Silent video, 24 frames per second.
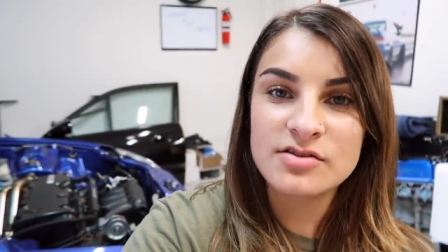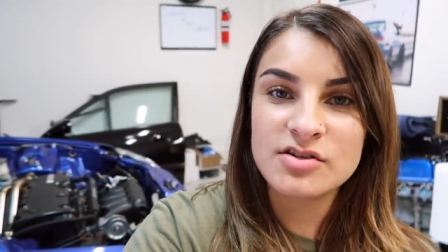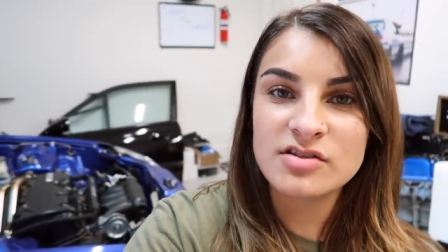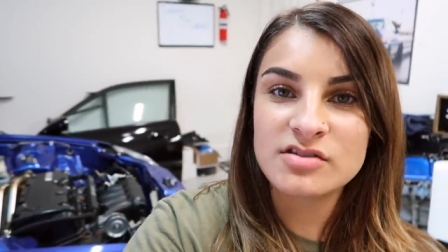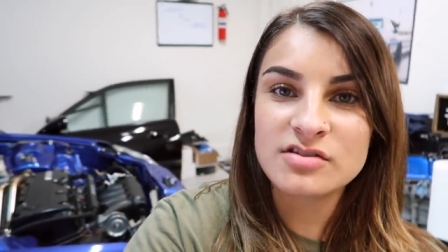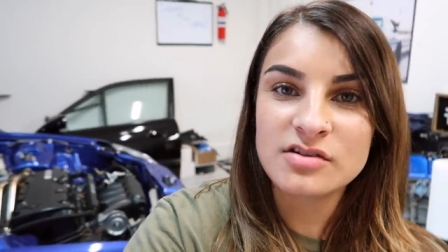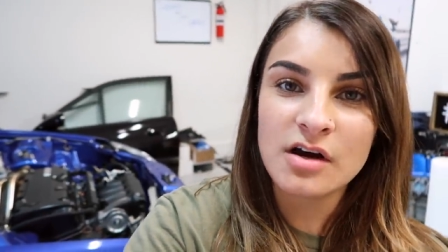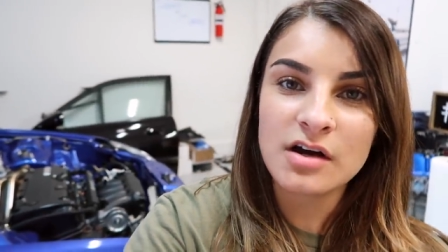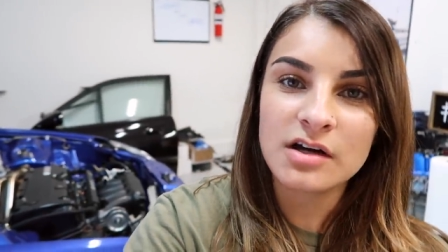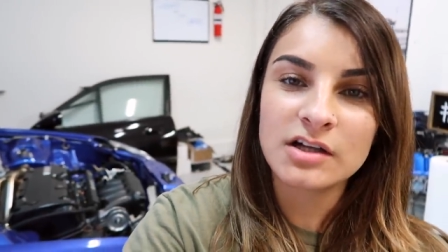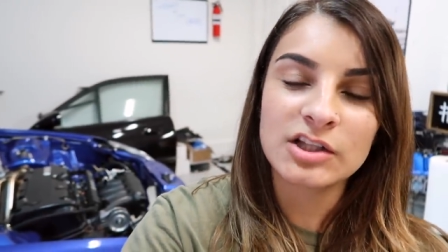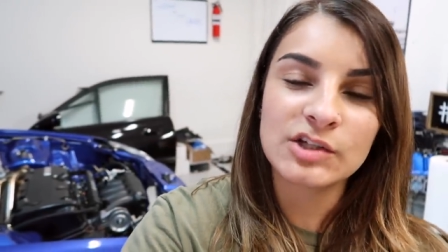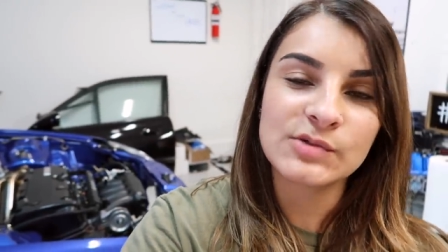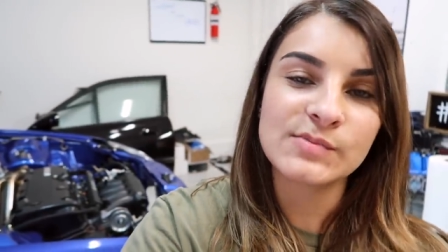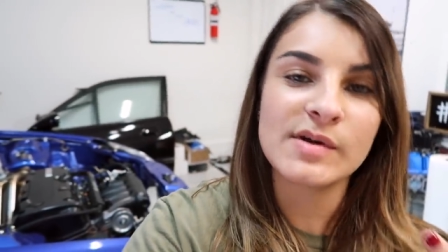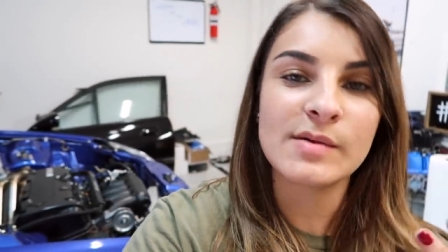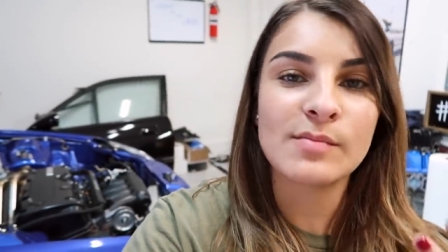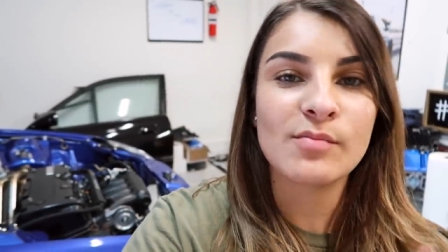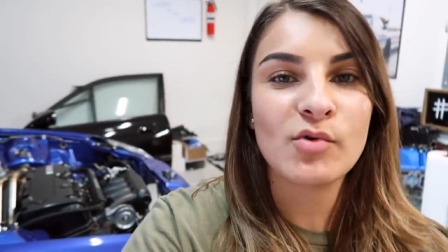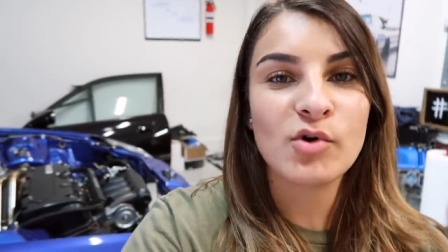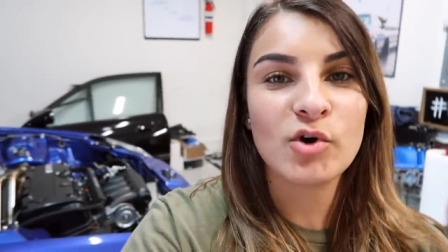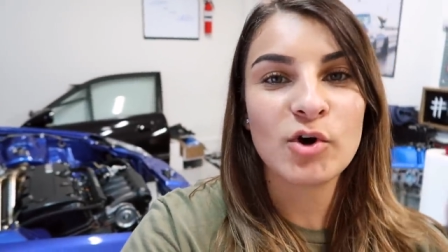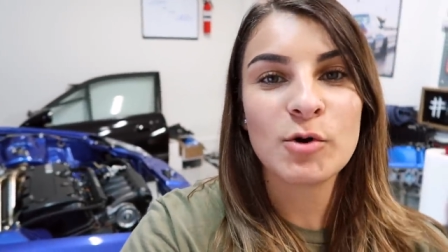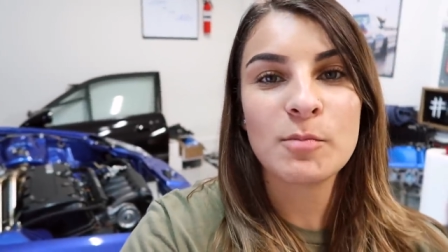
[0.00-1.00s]
just talk a little
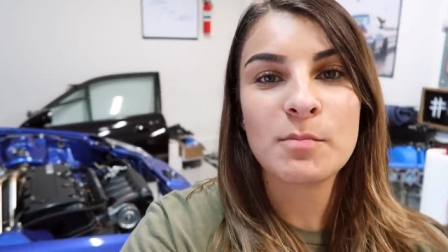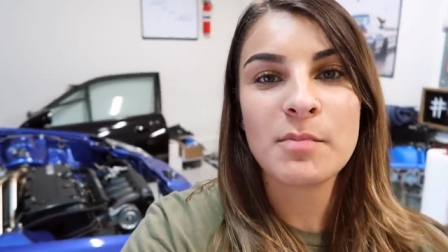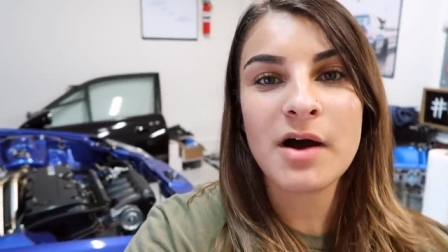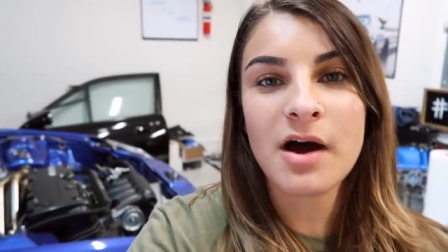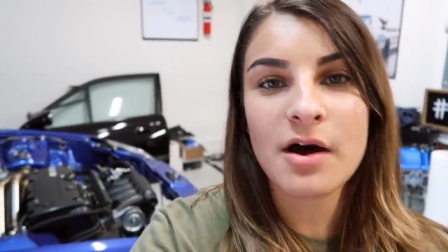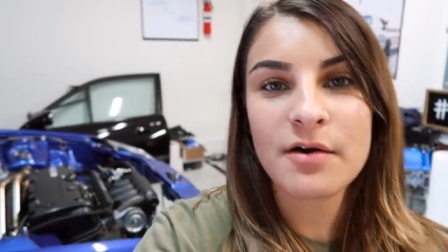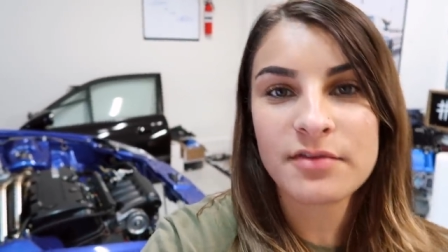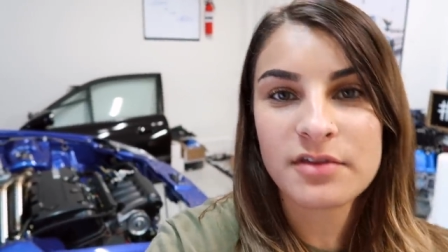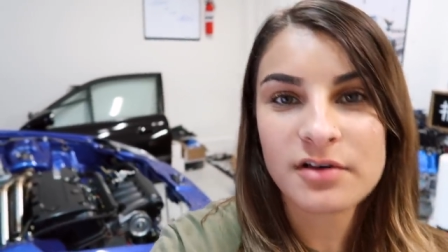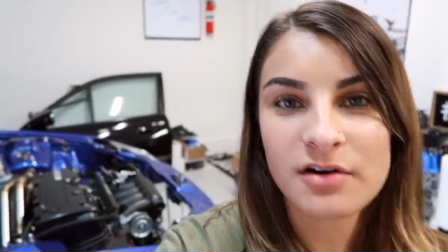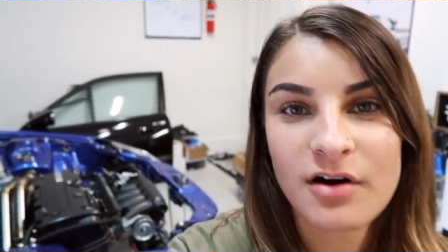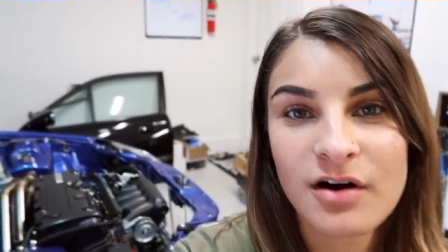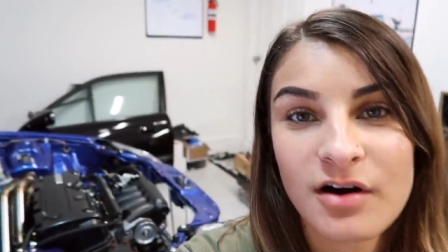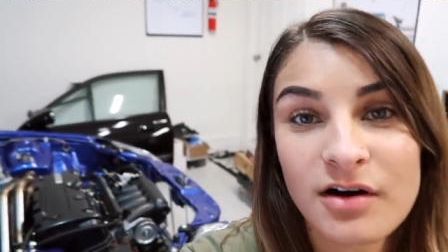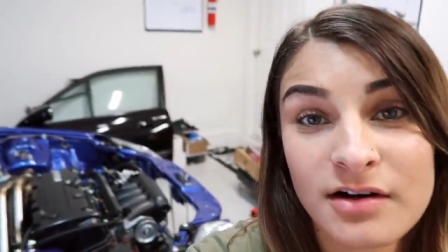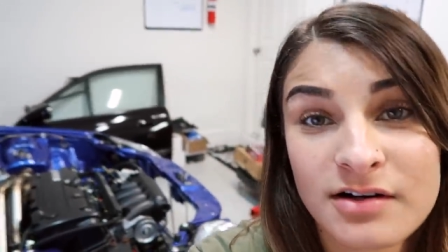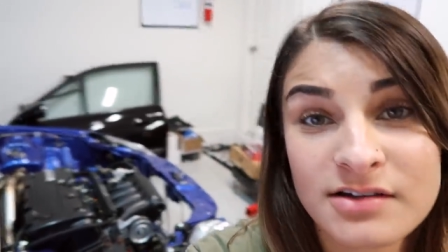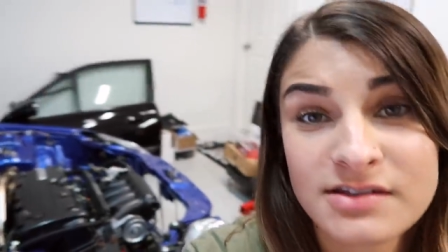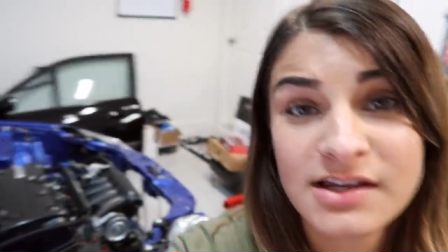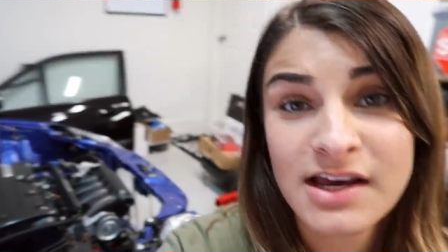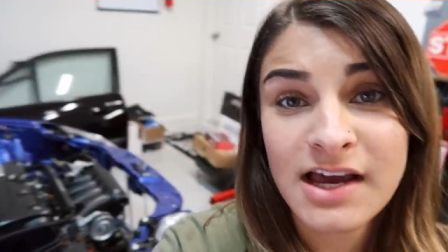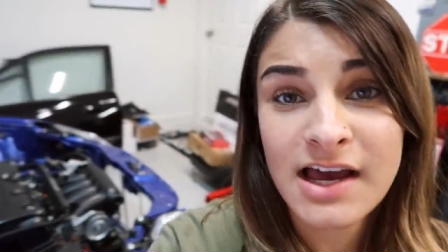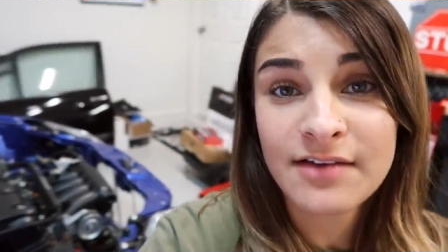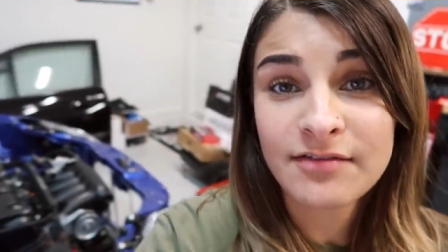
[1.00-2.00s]
bit more about the car
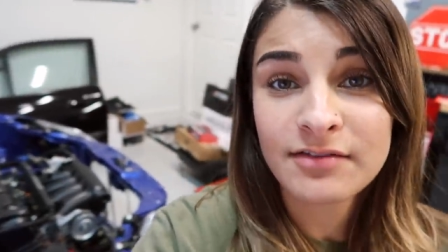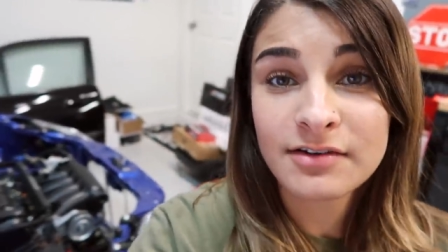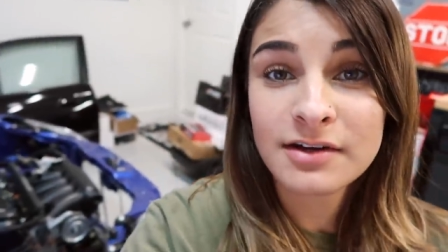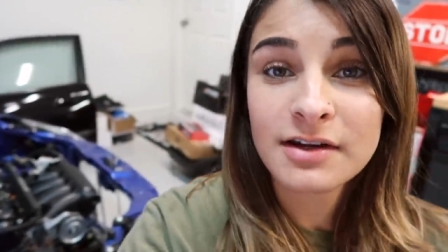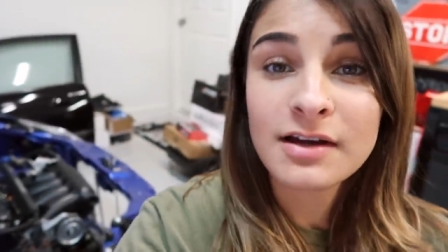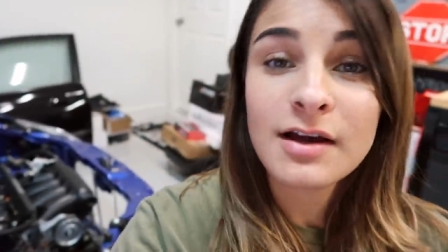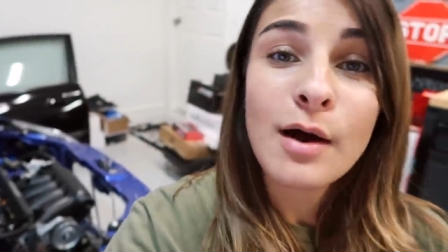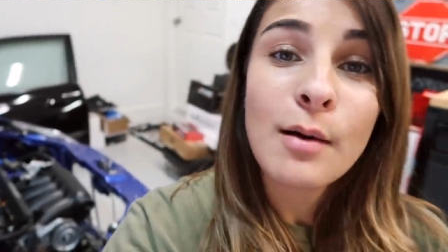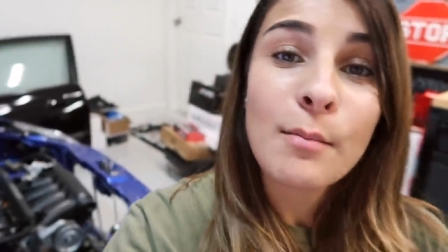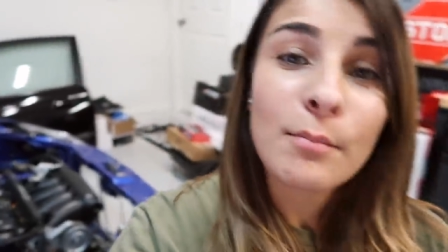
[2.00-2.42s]
because I haven't